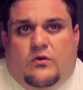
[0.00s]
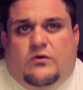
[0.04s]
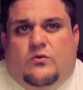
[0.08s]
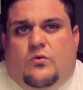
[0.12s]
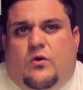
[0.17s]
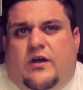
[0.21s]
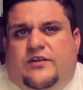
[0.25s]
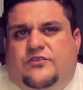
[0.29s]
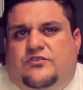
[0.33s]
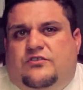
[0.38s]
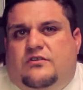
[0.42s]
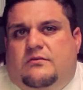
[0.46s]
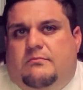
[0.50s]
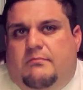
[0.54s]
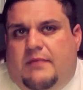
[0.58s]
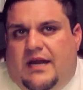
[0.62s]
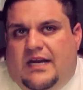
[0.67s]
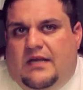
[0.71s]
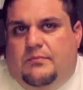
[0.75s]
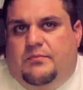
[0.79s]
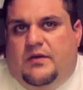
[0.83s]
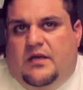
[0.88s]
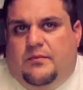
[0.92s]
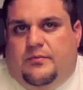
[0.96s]
One question
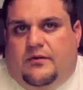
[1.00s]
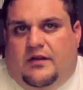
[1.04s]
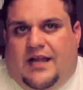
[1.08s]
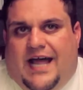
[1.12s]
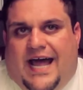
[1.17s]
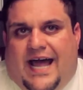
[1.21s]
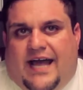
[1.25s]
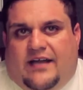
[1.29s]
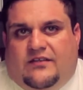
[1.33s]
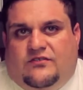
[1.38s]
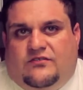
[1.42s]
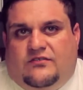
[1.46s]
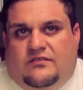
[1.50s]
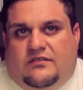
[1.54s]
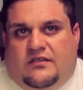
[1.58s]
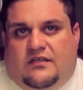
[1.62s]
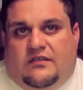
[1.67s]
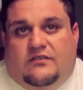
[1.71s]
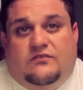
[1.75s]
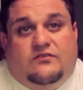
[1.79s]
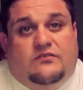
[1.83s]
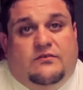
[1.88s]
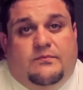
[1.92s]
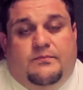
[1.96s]
many people ask
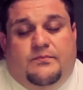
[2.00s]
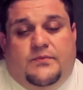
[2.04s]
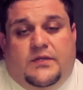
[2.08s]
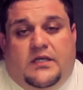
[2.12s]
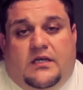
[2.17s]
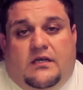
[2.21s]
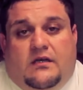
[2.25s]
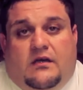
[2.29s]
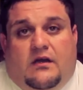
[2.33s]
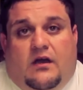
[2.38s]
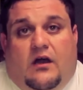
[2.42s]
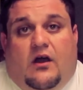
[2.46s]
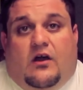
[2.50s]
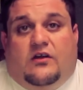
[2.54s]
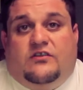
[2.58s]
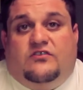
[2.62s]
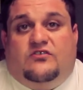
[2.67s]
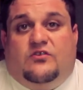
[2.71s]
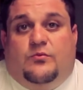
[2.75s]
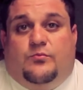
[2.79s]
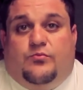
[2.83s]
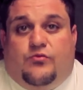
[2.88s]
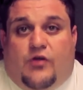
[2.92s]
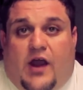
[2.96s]
is, are
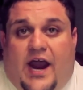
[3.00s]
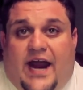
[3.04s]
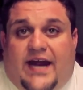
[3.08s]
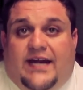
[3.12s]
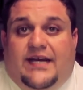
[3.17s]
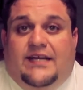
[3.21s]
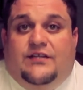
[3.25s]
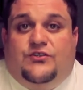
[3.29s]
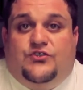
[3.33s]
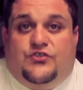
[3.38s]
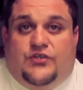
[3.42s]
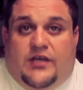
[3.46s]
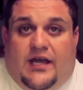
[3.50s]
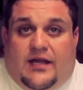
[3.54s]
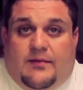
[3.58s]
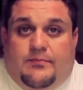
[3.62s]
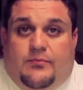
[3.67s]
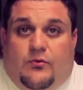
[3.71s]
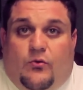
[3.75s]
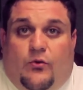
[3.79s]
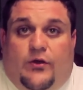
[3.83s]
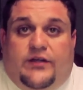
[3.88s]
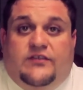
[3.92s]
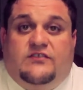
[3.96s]
sobriety
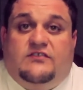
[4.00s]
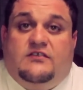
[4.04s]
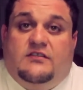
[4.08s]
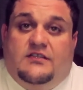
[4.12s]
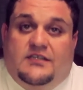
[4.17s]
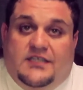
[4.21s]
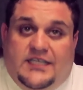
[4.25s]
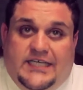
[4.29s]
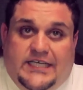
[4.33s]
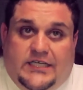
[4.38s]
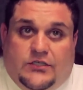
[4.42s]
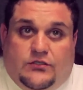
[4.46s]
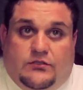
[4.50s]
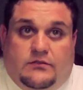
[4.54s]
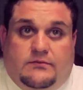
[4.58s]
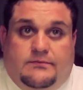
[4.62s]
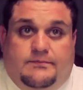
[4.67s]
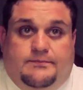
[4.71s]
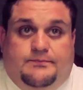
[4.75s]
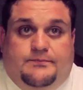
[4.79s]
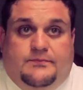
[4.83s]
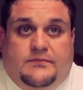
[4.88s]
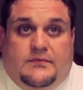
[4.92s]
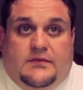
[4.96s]
checkpoints legal?
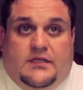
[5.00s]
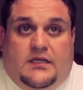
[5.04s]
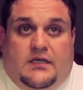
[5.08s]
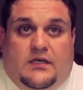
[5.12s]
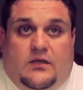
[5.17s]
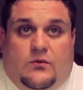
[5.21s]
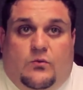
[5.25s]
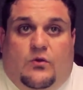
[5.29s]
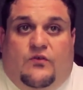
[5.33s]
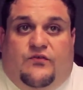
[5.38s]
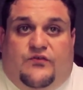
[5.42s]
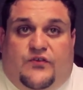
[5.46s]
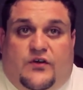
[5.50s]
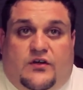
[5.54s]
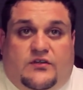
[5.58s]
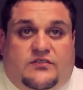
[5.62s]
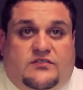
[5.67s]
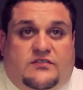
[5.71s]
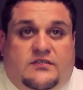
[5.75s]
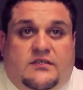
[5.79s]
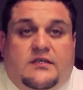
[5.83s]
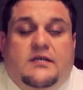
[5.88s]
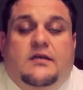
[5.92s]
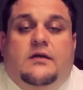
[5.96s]
Well,
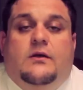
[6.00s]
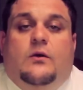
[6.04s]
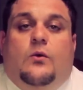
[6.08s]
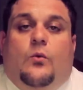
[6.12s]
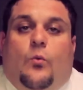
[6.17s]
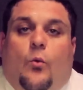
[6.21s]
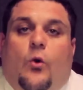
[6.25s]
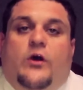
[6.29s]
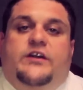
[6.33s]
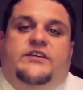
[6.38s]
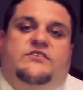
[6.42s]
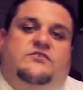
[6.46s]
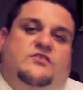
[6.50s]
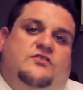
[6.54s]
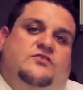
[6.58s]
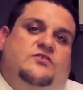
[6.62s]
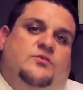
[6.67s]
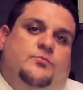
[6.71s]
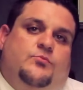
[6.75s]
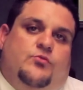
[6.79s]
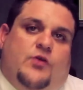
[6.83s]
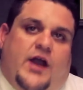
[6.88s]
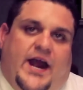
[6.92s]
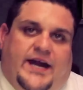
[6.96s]
first, what is a
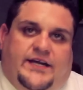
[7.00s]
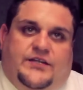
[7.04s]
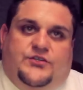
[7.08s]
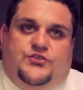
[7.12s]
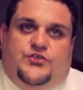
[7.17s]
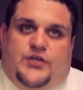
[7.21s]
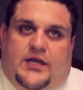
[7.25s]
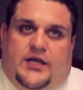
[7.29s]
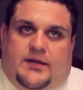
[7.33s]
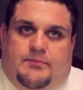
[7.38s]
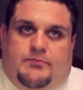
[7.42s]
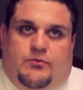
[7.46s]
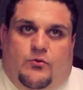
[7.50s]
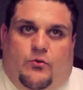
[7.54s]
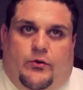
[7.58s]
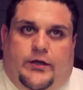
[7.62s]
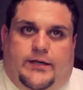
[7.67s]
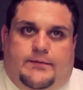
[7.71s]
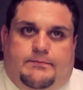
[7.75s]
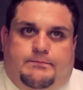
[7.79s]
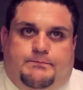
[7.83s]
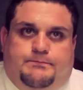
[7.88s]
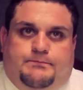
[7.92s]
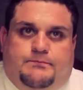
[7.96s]
sobriety
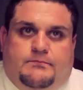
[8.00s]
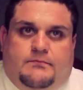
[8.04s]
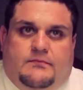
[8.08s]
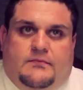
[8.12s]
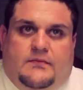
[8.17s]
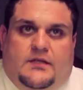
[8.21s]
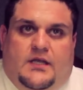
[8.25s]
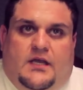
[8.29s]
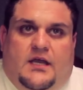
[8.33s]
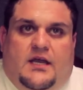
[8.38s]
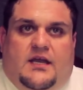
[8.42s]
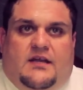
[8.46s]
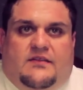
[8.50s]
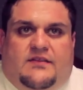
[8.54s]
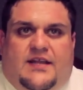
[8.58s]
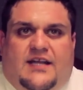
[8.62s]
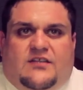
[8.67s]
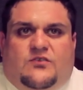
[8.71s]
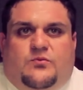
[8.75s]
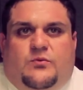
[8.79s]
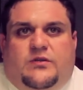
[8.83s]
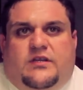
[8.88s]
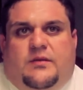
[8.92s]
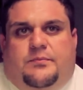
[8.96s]
checkpoint?
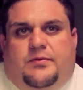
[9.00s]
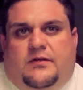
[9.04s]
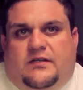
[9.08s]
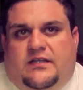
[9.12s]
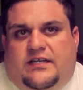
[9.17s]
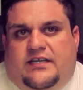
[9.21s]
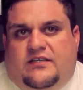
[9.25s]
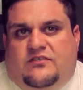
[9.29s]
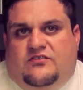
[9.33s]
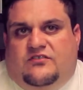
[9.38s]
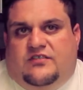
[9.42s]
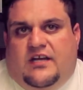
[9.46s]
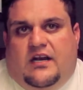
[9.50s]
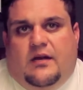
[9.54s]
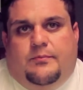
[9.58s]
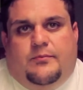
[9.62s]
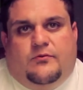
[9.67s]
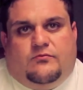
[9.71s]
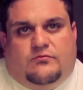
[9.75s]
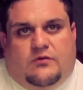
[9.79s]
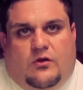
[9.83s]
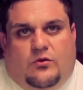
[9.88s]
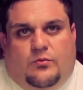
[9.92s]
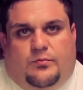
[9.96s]
That's when the police set
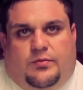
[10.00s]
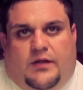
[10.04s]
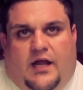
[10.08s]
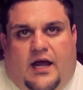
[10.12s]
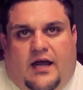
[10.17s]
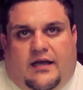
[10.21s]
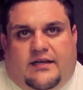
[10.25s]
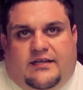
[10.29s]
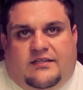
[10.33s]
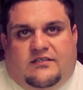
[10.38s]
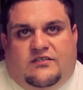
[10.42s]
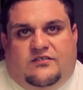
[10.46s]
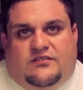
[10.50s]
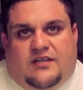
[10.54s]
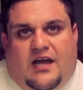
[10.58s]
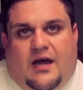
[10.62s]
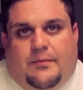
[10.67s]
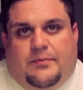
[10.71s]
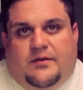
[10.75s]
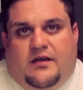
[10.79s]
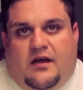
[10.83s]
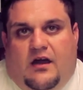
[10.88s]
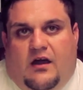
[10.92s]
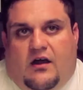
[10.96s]
up a roadblock and
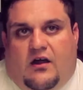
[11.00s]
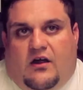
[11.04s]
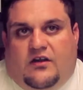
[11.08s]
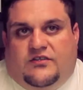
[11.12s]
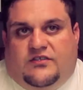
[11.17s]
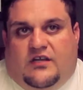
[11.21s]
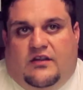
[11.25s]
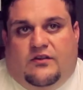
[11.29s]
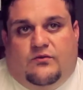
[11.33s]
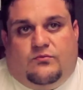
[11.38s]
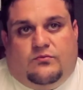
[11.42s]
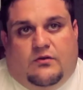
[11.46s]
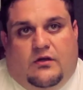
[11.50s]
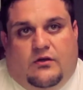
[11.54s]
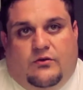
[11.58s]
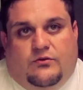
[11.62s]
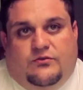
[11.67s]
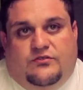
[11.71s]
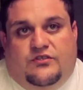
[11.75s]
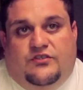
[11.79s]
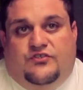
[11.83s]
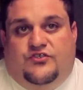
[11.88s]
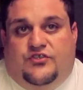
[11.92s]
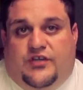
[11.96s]
stop cars on the
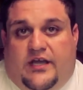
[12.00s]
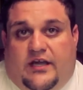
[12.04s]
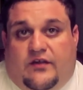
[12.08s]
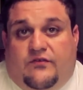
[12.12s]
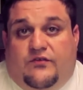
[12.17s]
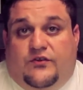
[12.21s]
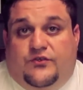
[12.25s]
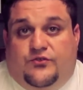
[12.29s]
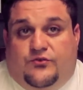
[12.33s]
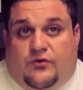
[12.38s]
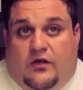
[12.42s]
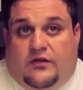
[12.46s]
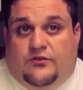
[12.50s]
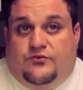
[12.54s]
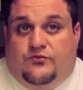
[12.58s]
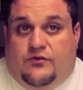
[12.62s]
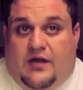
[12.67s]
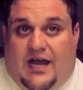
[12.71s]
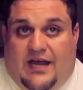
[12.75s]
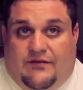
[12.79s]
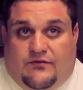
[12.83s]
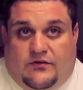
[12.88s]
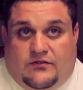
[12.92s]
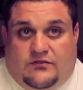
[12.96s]
road to check for drunk
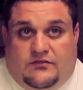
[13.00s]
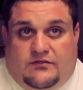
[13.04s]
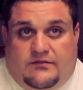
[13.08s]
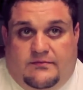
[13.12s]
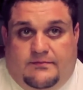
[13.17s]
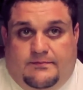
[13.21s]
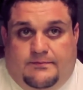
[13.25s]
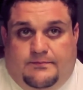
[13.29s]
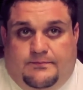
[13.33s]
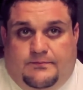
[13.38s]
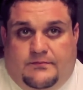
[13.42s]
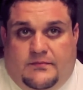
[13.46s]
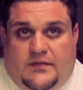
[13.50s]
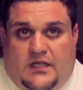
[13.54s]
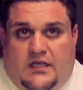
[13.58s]
drivers.